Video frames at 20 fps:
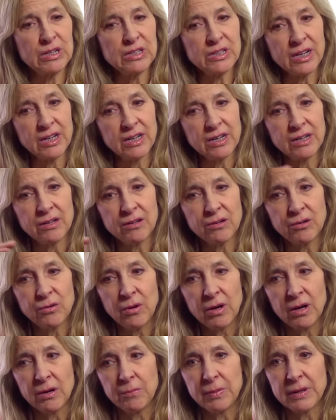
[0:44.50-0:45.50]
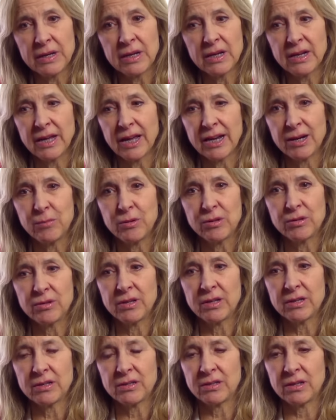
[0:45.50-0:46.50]
we tend to be an animal
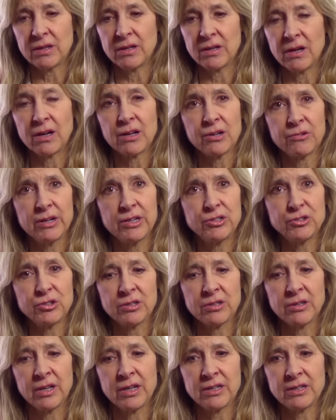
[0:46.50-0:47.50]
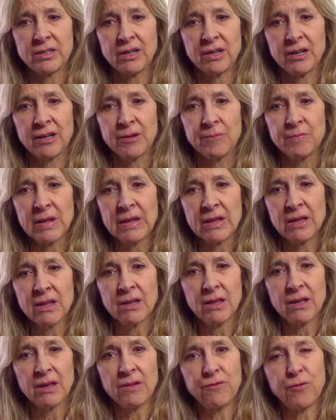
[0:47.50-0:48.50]
that, uh, a creature that uh,
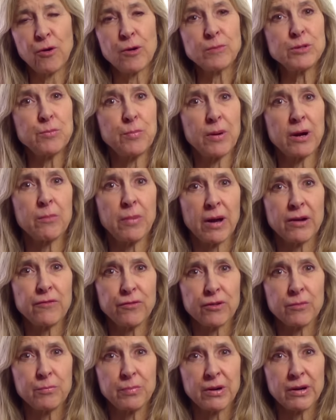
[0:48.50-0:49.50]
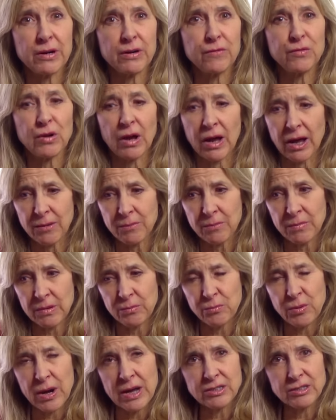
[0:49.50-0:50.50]
forms a pair bond for a period of time,
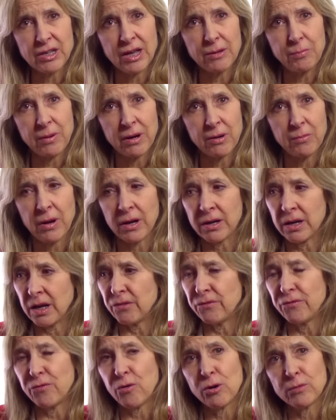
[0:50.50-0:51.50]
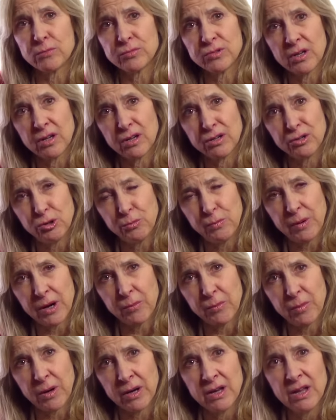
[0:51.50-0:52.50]
breaks that pair bond, and forms a new pair
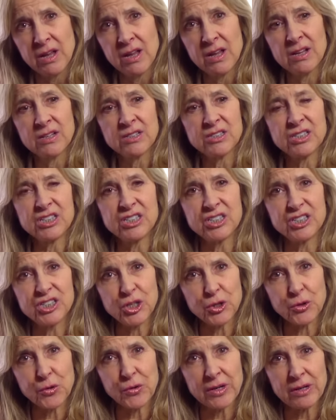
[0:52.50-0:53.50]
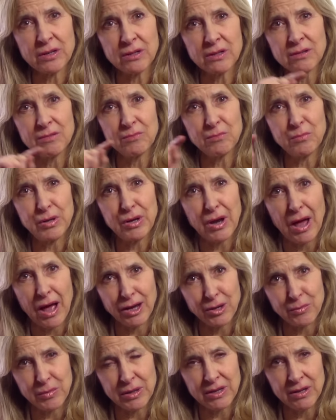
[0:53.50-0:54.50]
bond. Serial
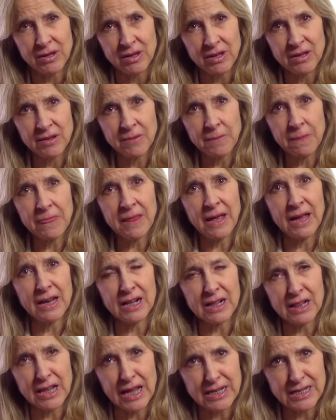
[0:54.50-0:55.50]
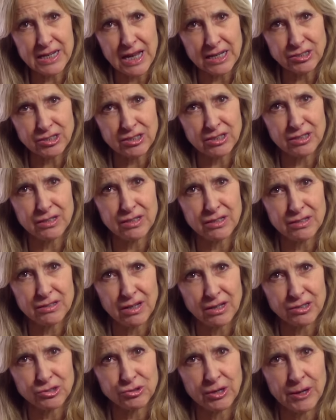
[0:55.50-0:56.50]
monogamy and clandestine
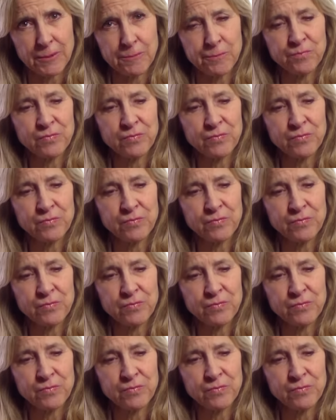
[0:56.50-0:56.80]
adultery.